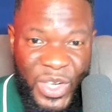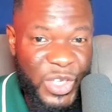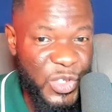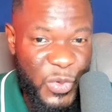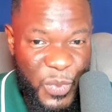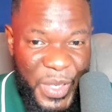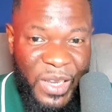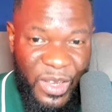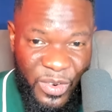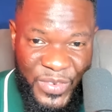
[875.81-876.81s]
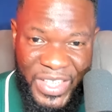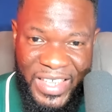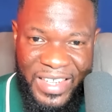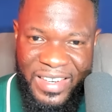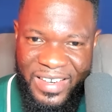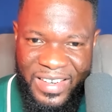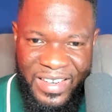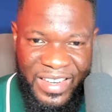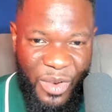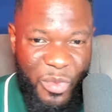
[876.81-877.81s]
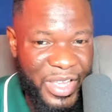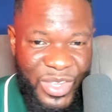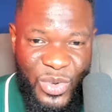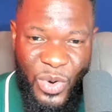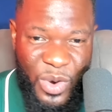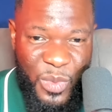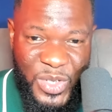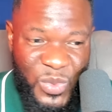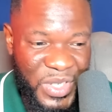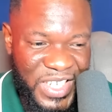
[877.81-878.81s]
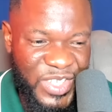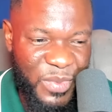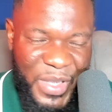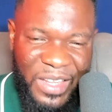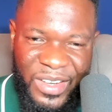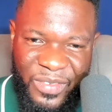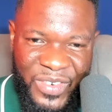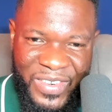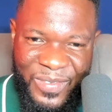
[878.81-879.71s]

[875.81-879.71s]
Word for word: You'll be loved again. The way you always wanted to be loved.